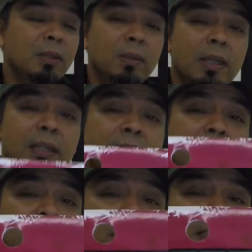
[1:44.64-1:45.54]
can
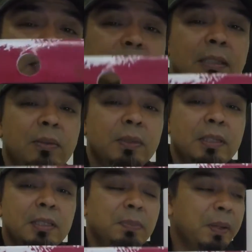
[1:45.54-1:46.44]
get it with
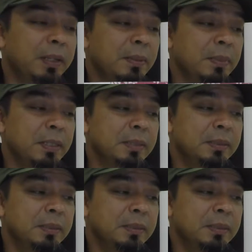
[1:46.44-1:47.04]
this part number.